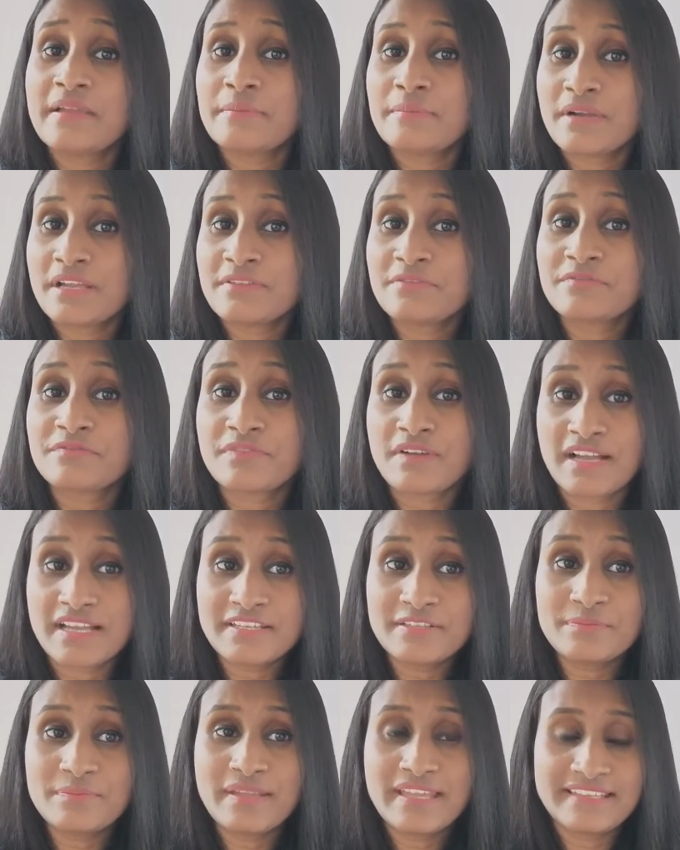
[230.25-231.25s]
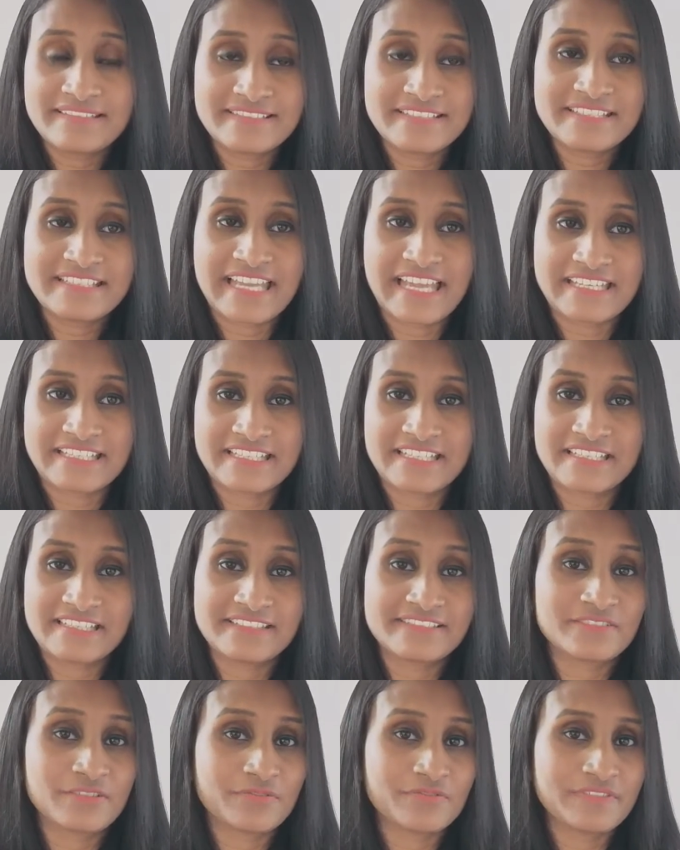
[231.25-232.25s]
by 5 basic
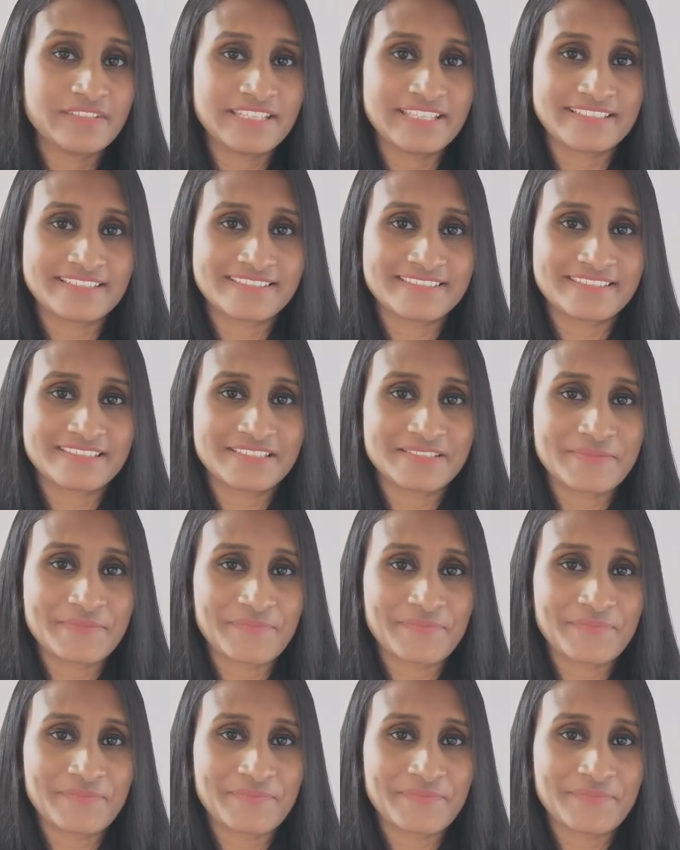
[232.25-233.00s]
categories of needs.